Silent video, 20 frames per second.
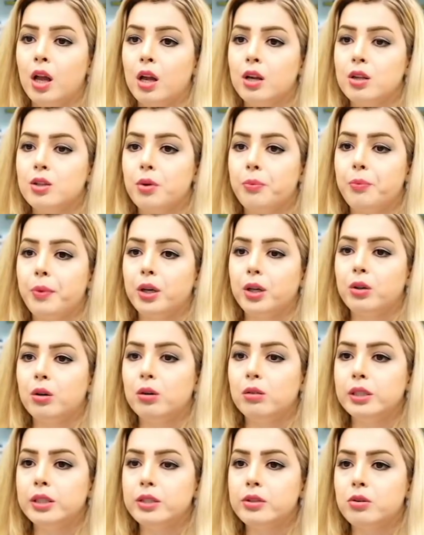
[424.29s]
So my
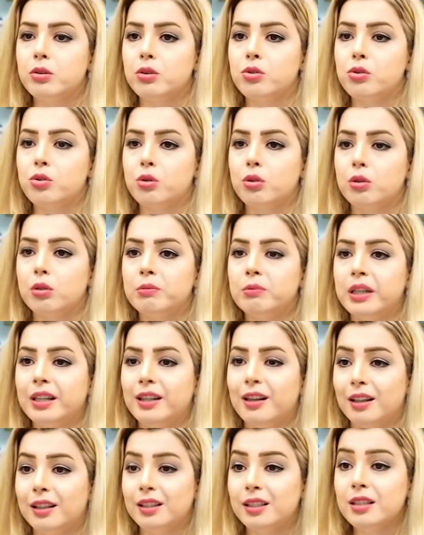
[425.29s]
goal is to ensure my
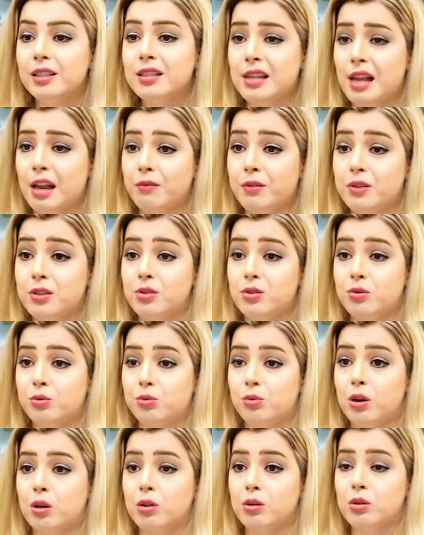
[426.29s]
colleagues have a
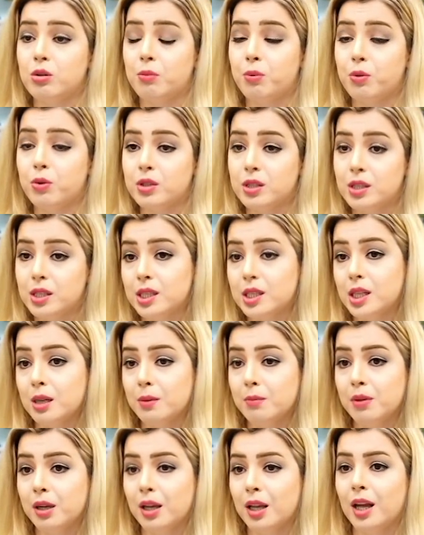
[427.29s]
strong support system
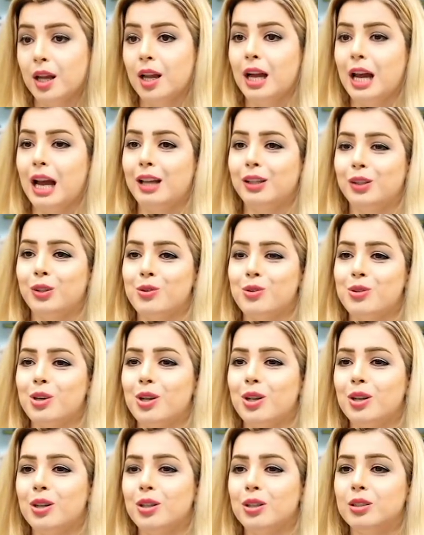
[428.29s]
and
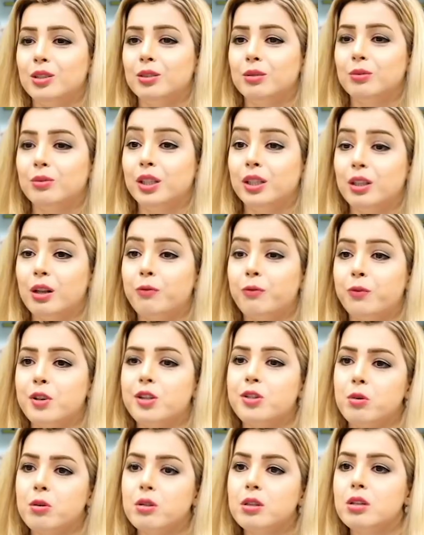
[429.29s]
also enough
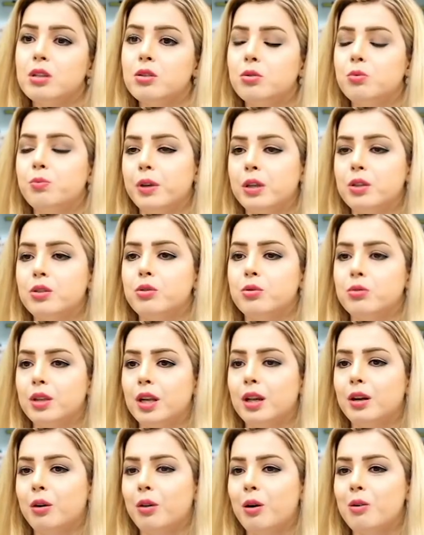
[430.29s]
resources to pursue
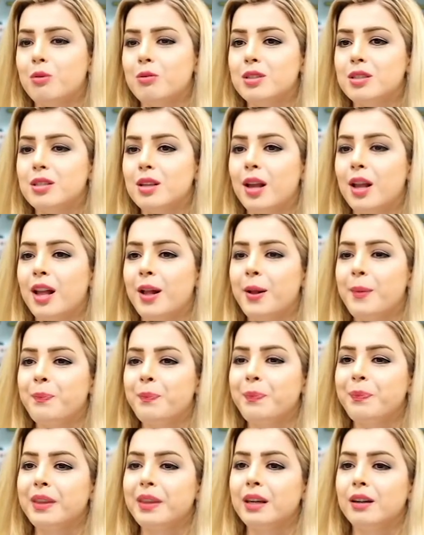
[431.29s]
their goals.
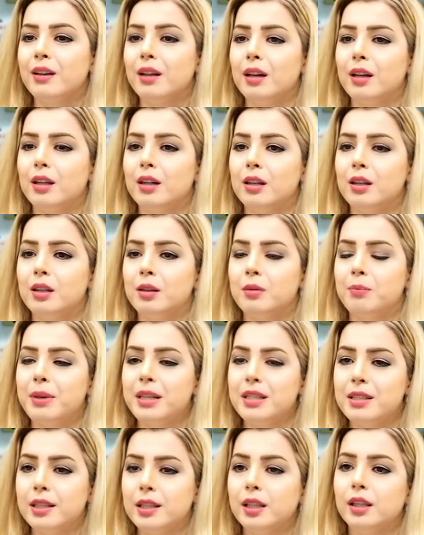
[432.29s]

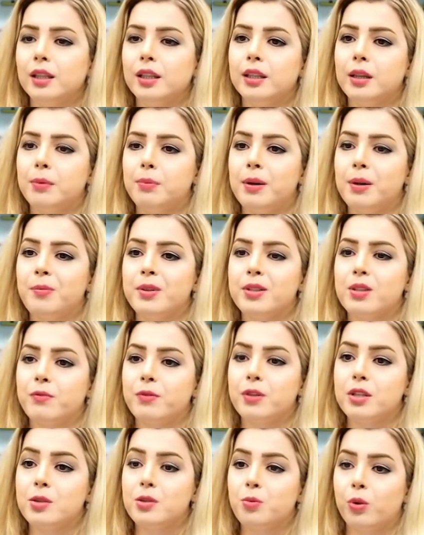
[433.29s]
Basically, the purpose of
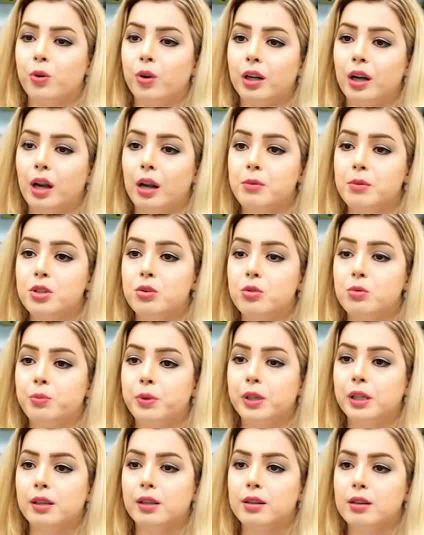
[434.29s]
this program is to
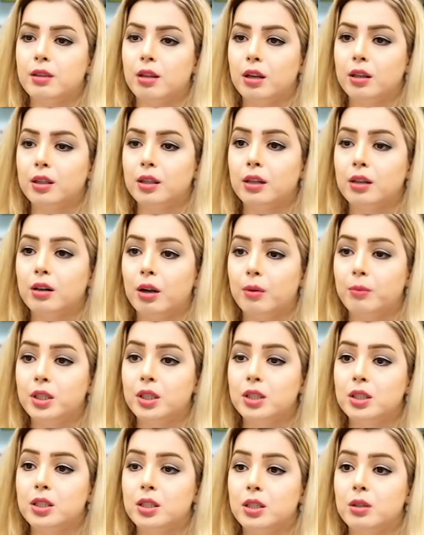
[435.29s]
build a tighter
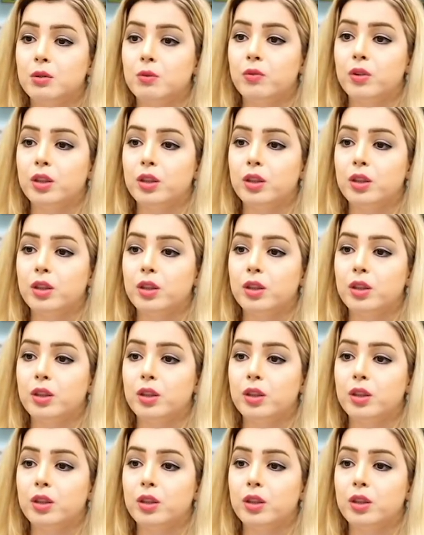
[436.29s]
community